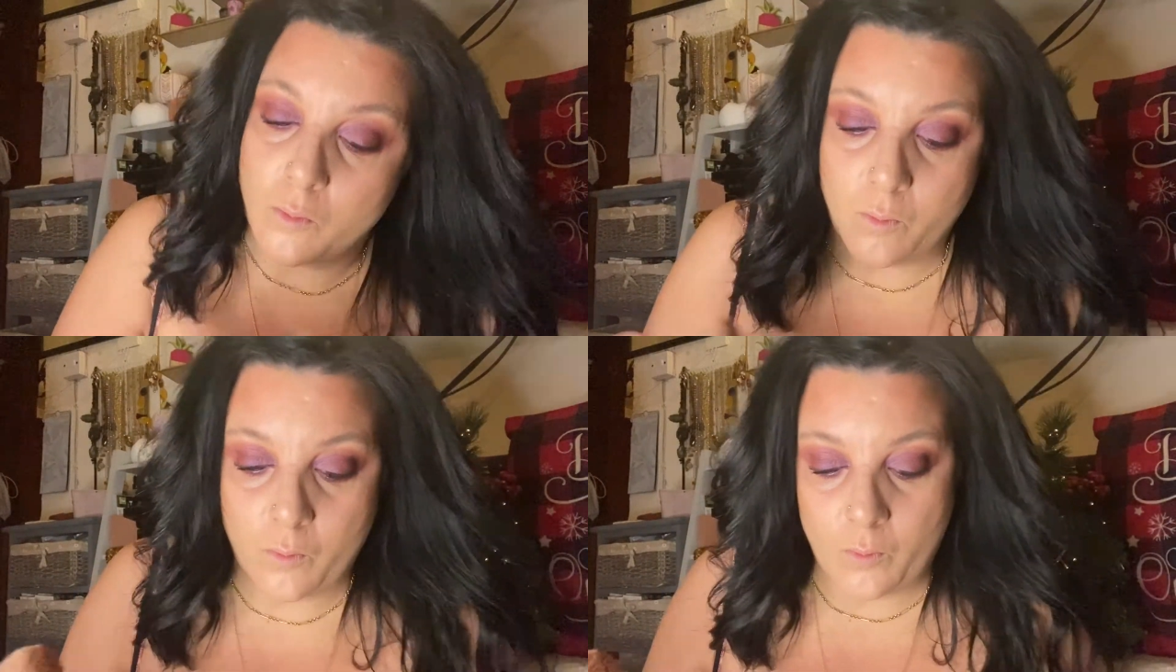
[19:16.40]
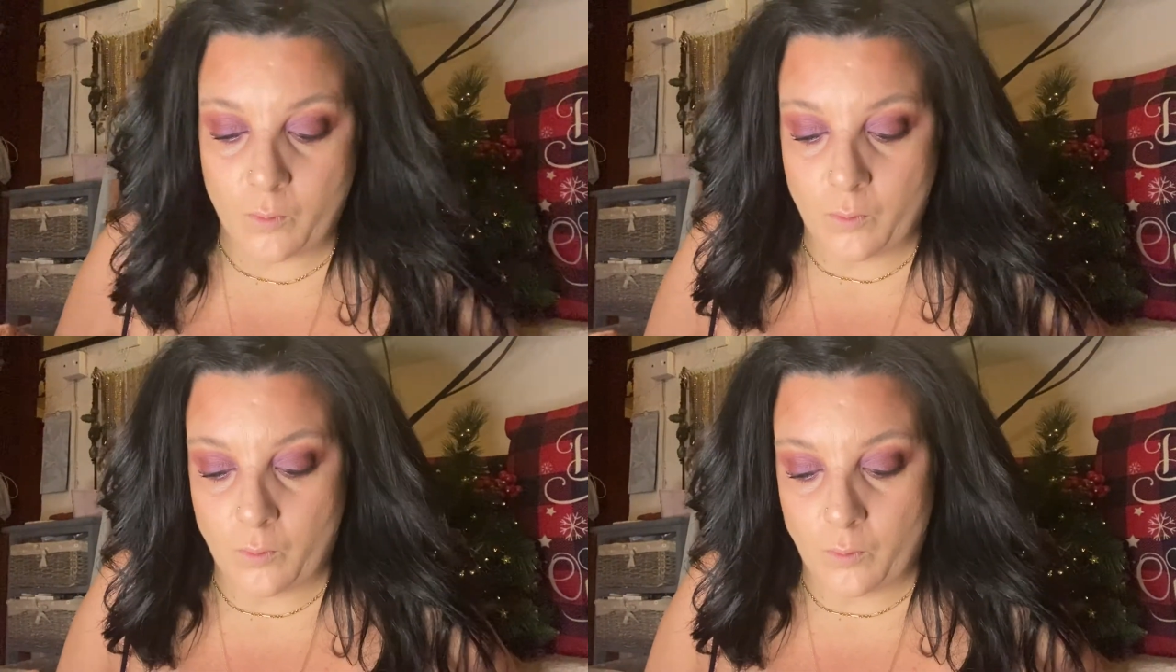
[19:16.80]

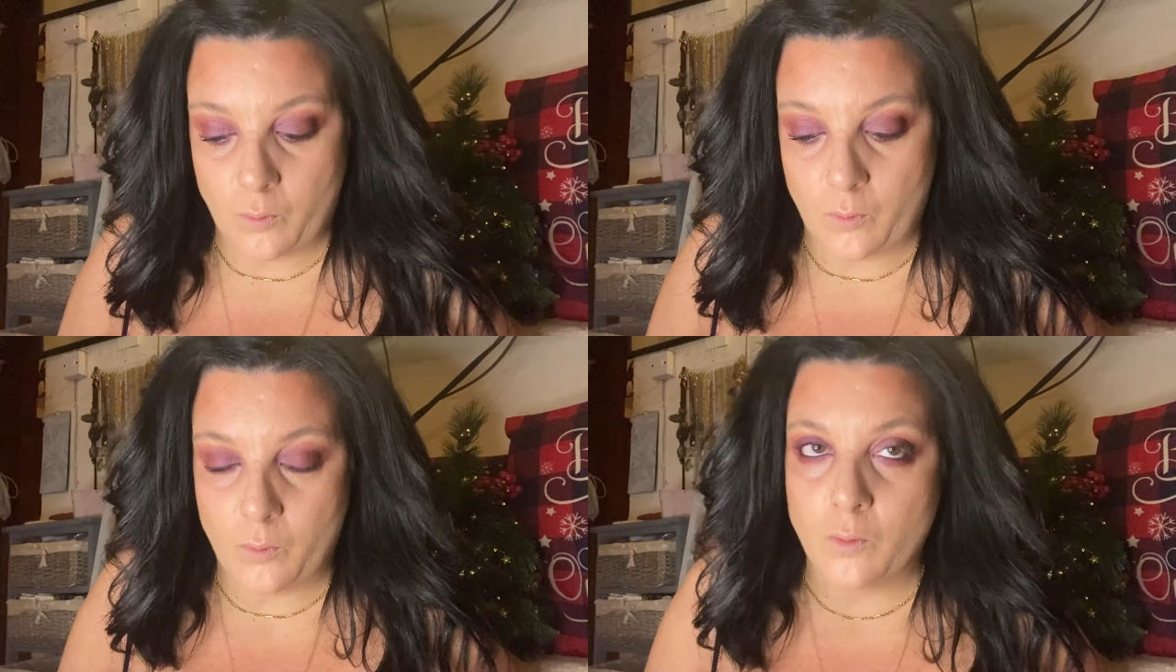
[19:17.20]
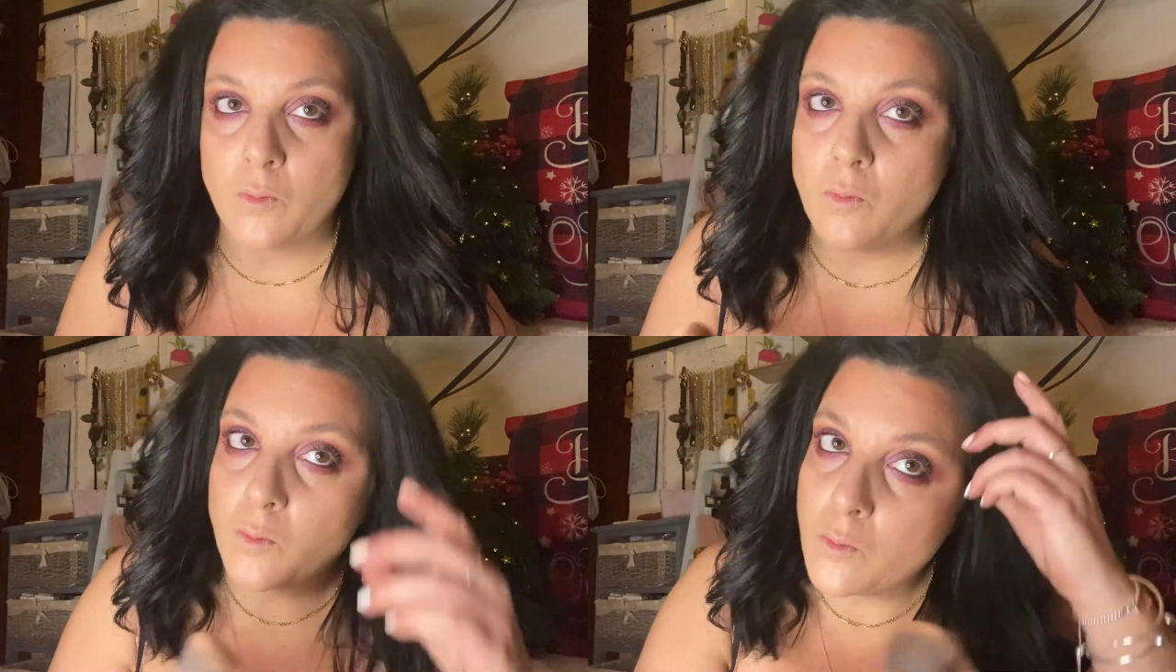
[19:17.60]
And yeah,
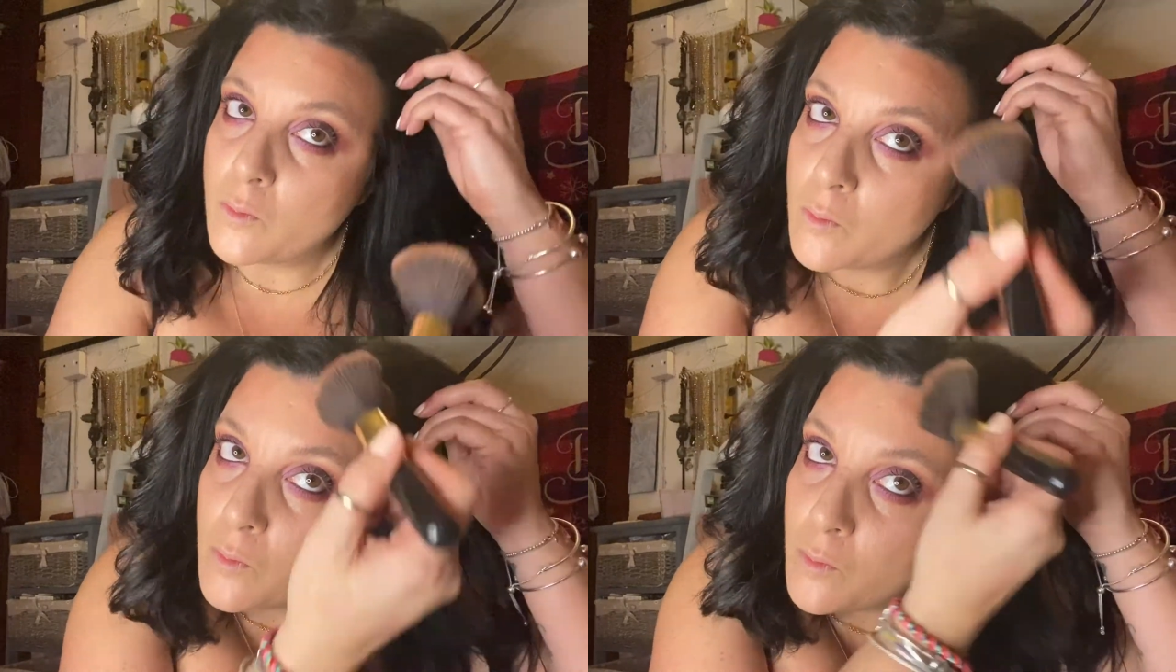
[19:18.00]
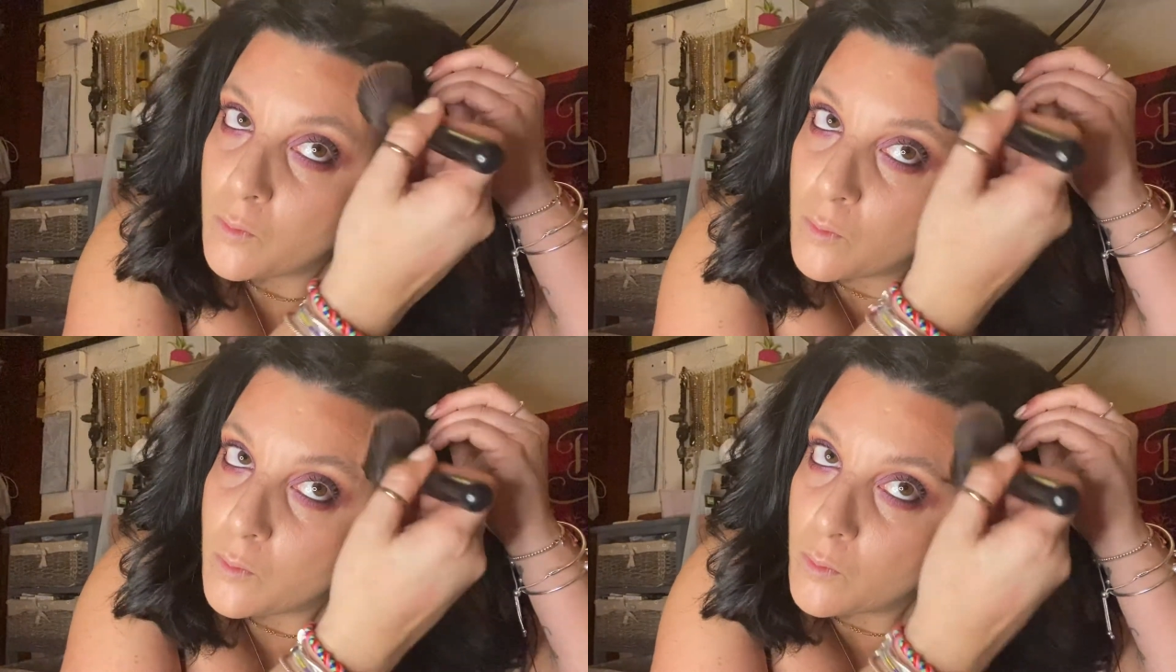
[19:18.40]
shade is
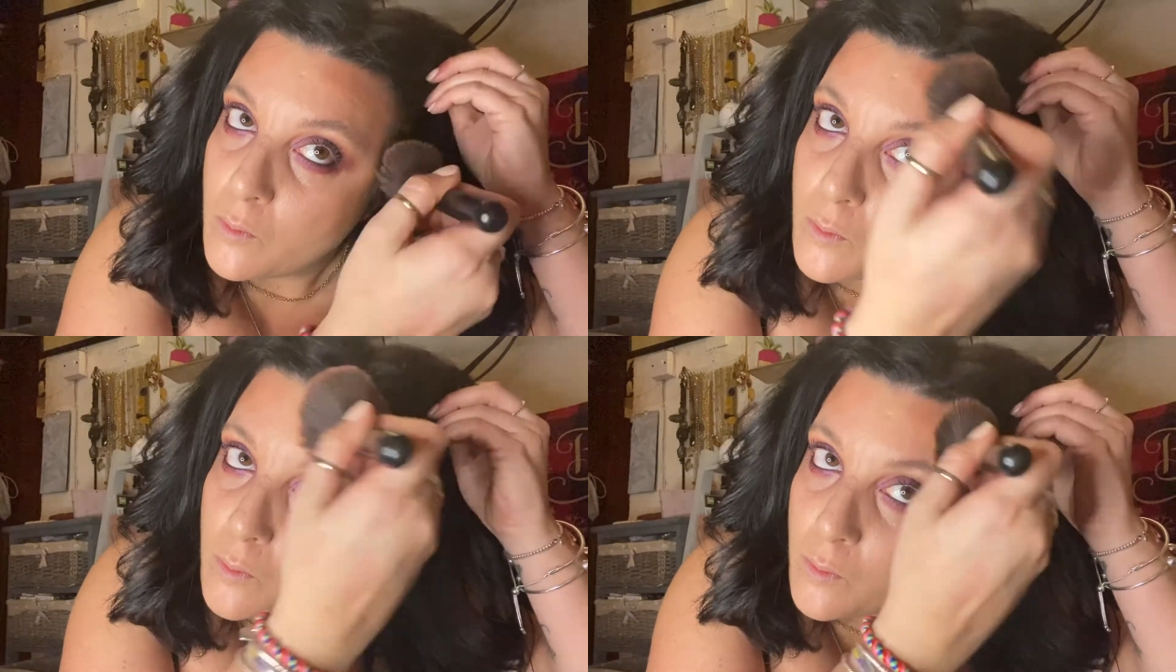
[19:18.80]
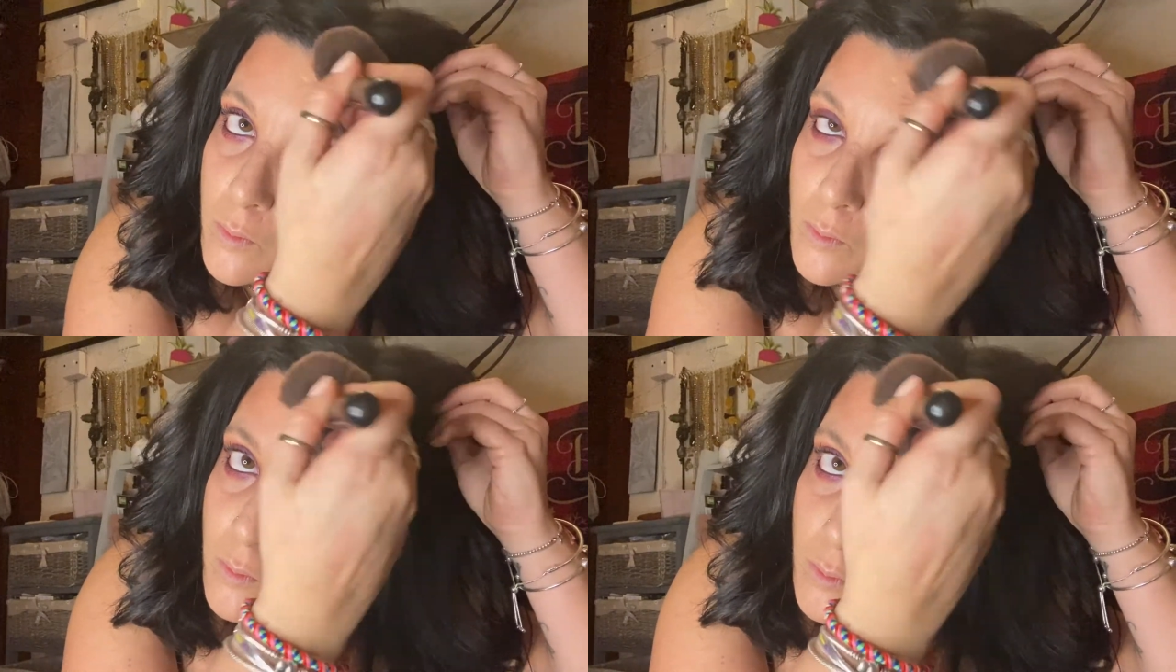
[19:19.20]
very nice. I
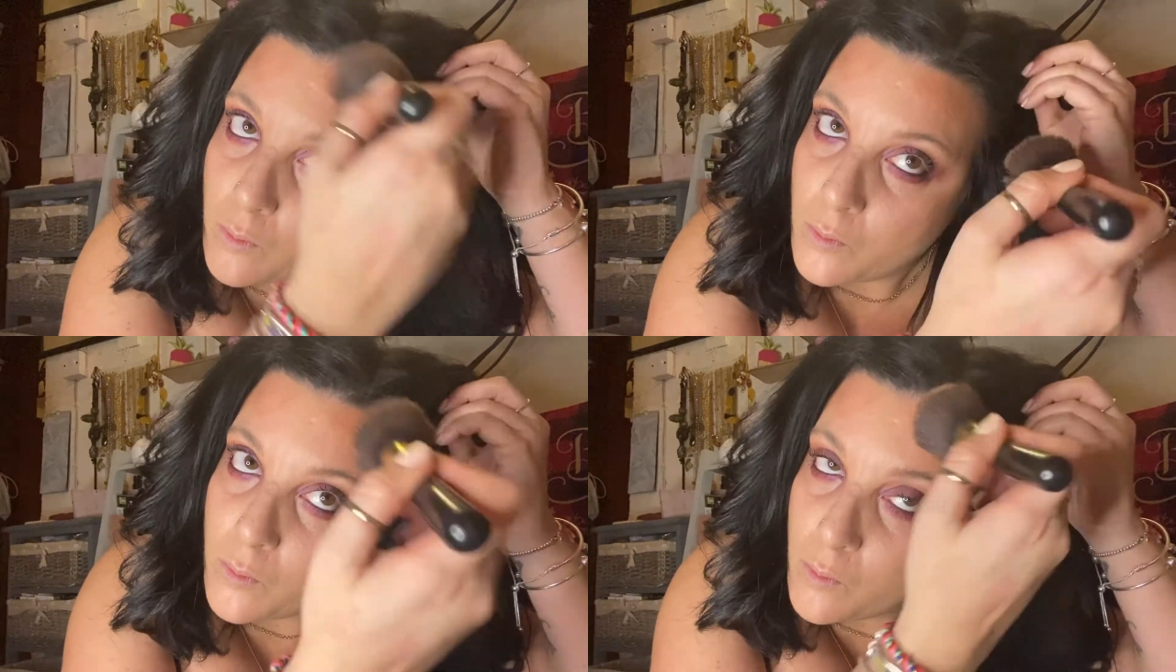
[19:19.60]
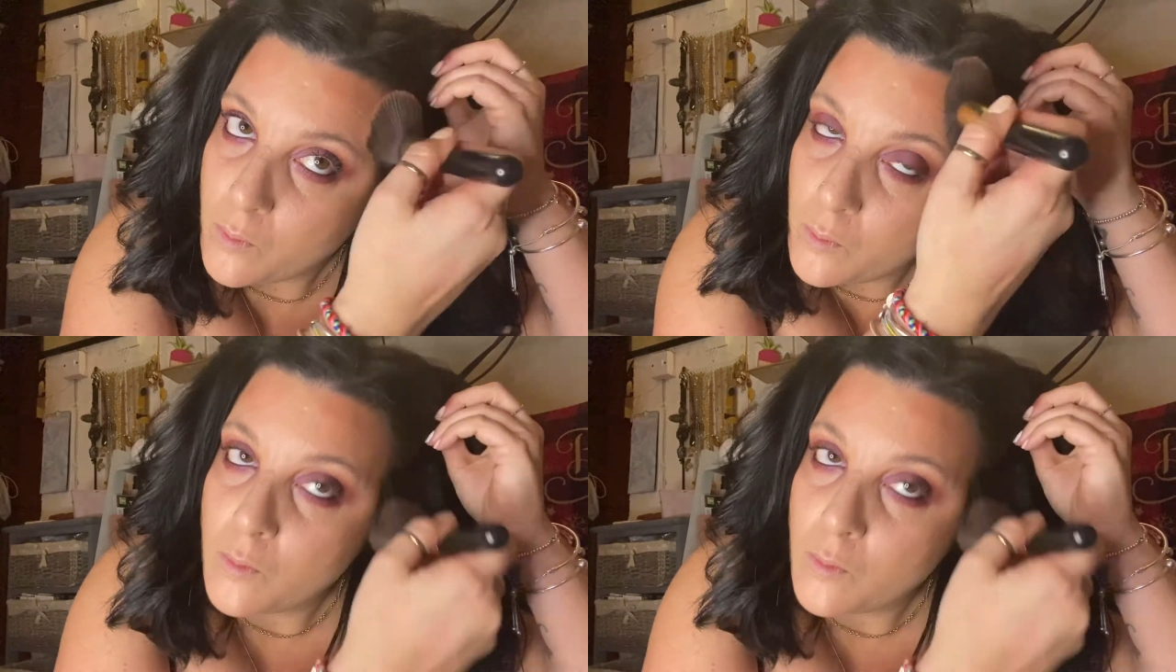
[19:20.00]
mean, as